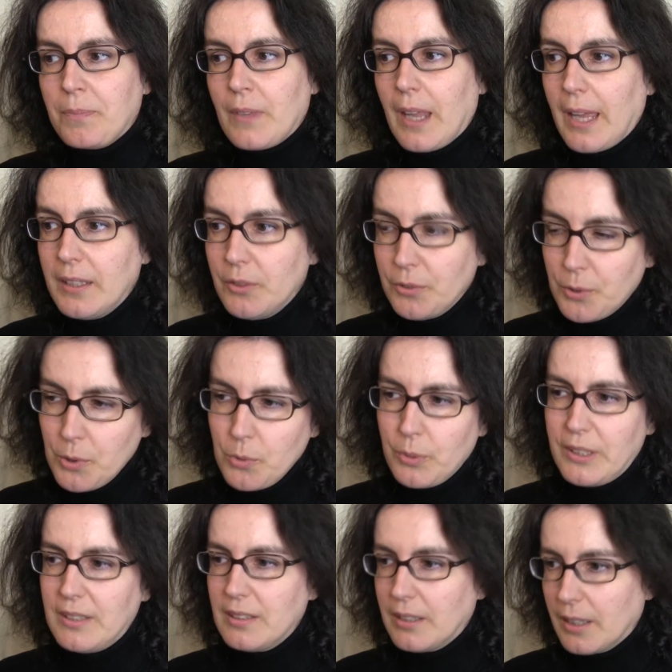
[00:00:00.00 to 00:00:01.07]
And of course we
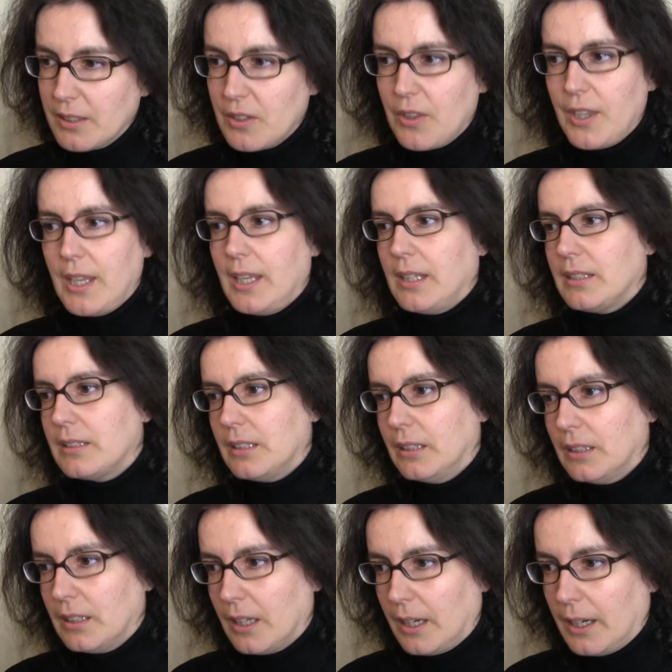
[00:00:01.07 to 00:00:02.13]
discussed things,
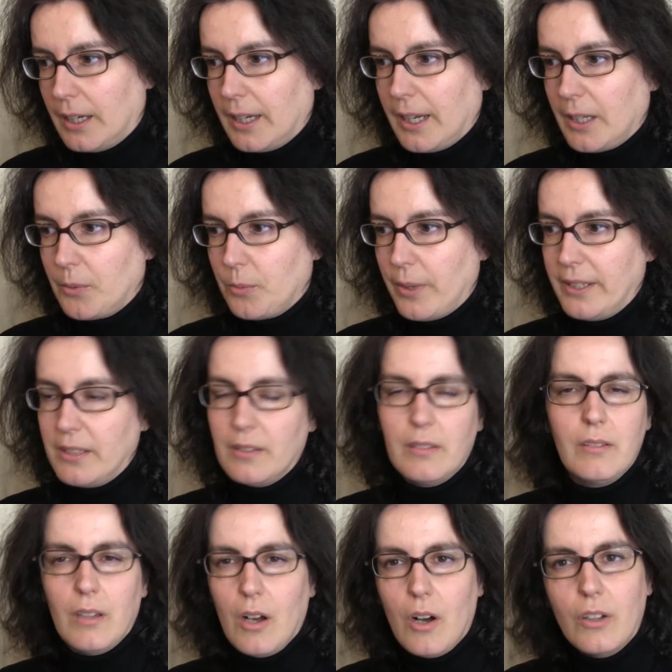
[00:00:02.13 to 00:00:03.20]
and it went
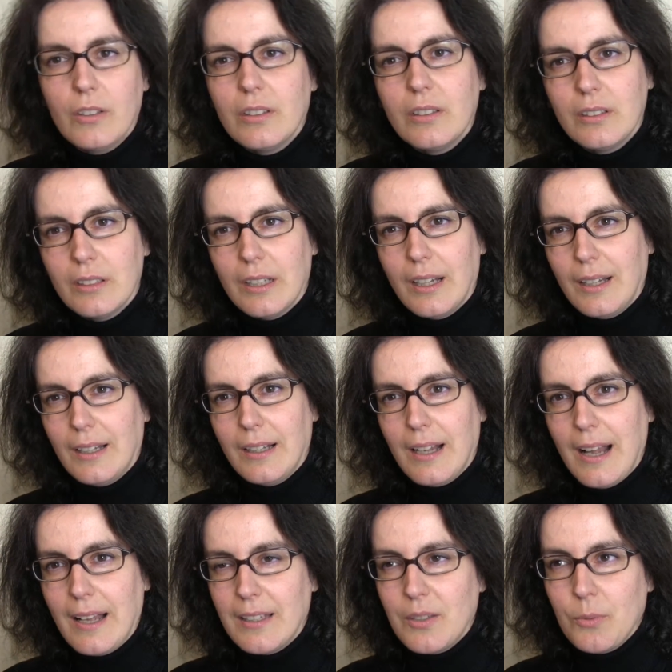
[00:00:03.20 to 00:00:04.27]
on
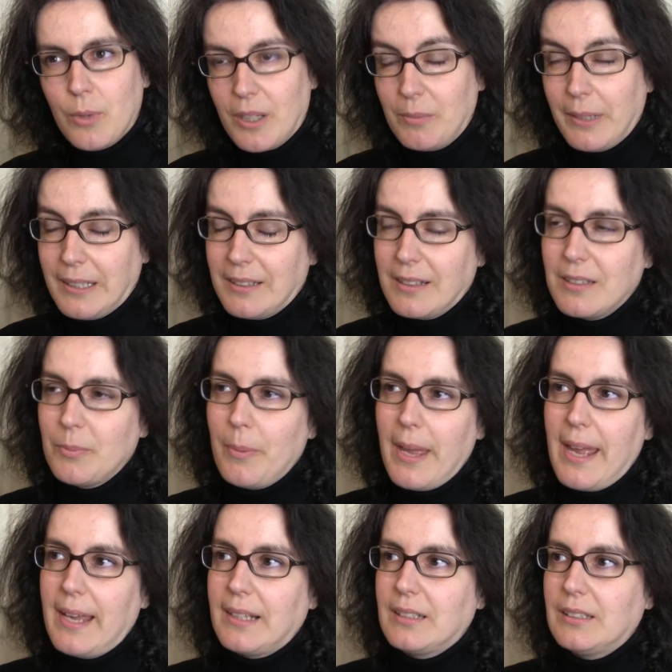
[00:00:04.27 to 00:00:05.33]
as one might
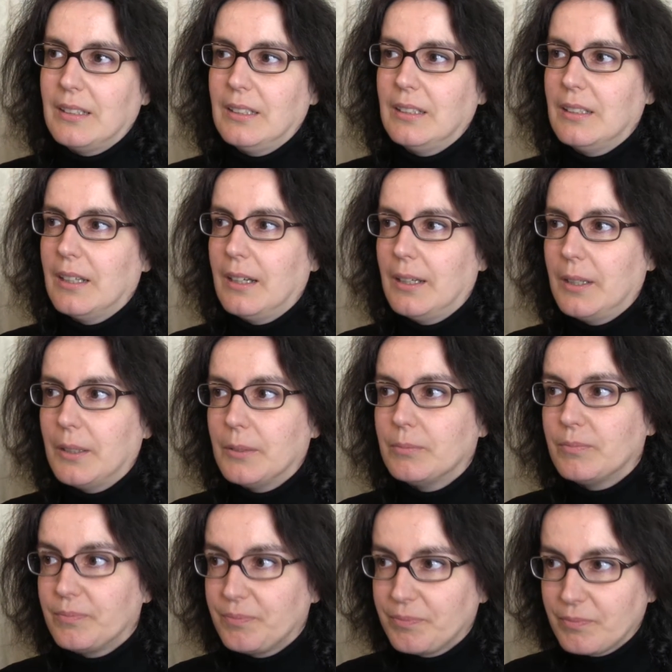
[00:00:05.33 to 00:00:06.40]
expect, and
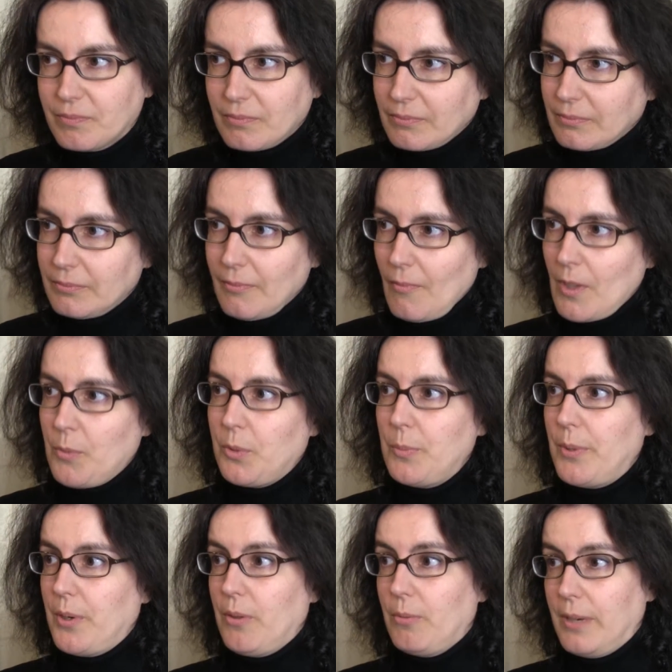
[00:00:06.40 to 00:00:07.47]
we
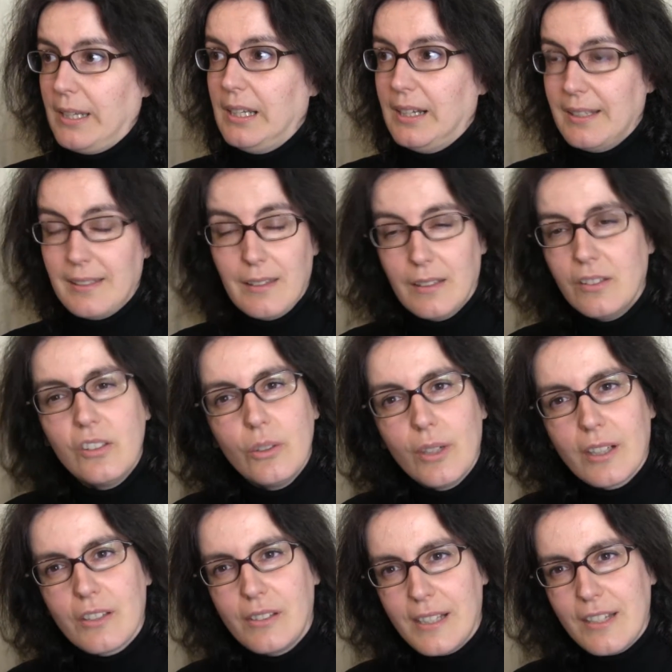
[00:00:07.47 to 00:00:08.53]
both realized that you
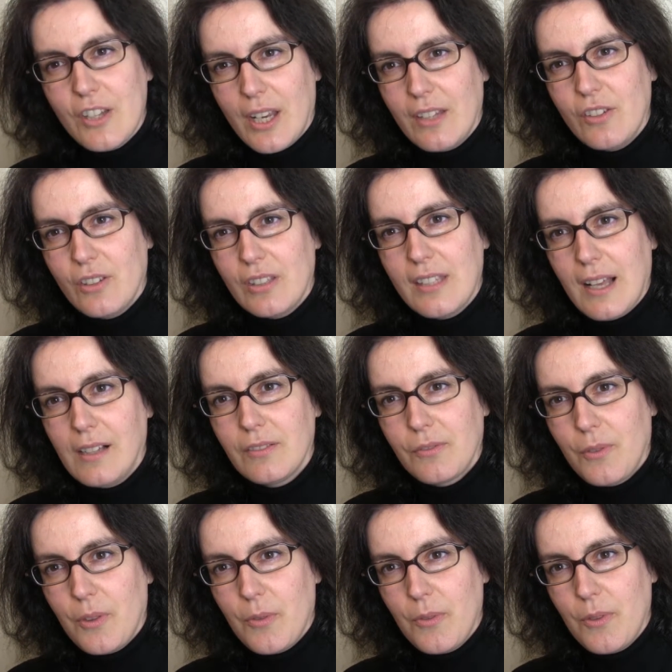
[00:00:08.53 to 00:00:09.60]
actually change yourself
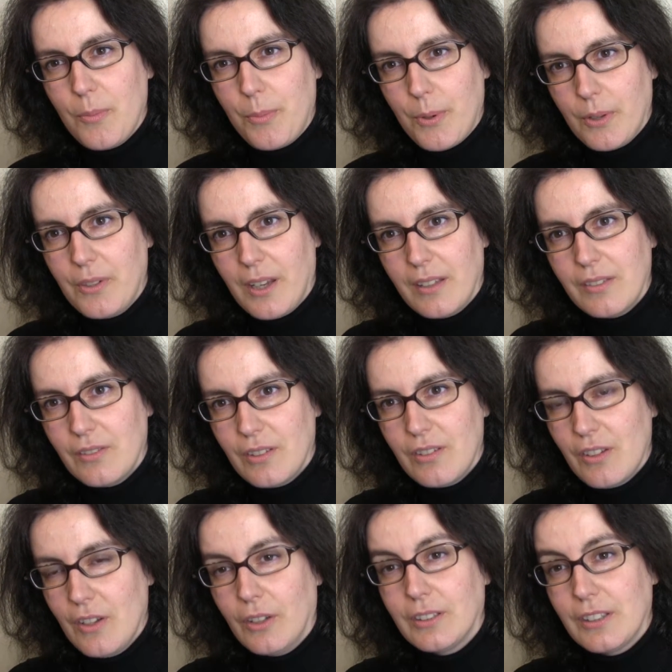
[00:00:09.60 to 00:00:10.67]
with the protests.
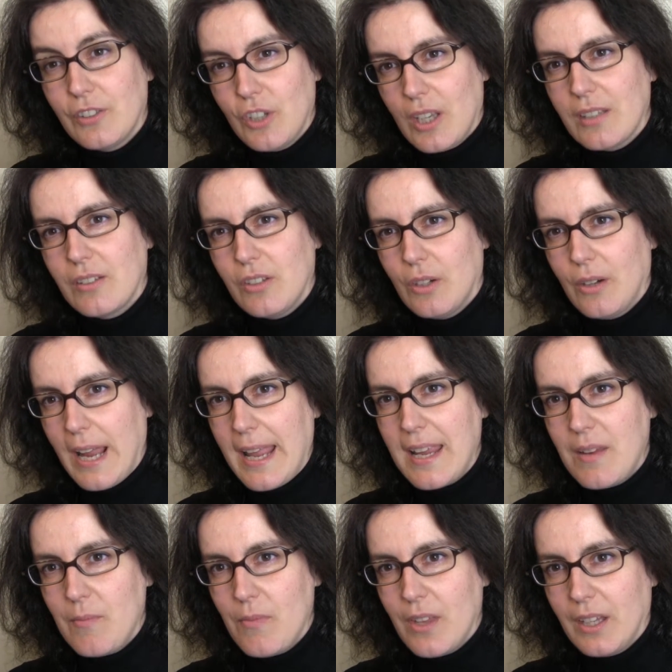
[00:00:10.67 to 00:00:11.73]
It's not just your
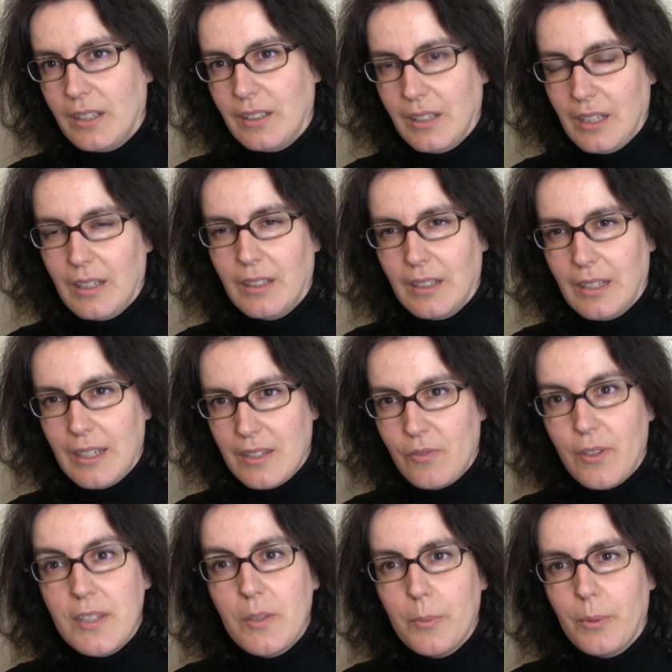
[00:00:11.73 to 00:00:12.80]
aim that is
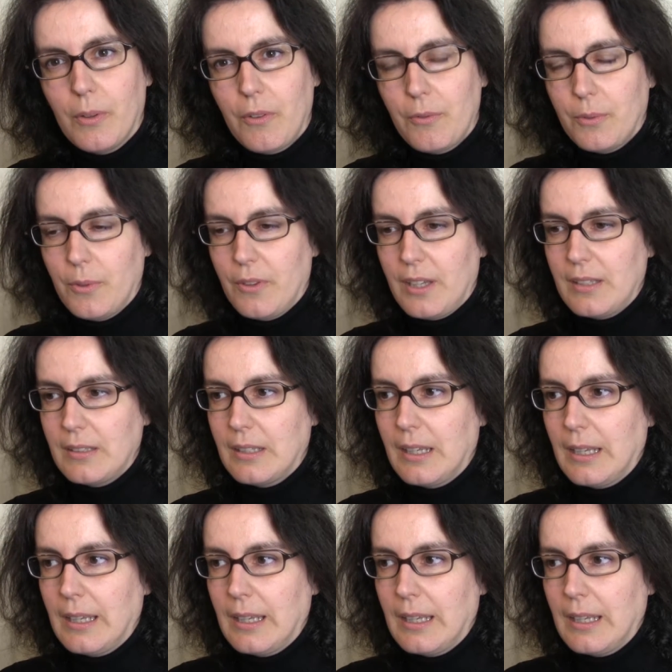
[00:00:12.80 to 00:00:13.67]
visible through this.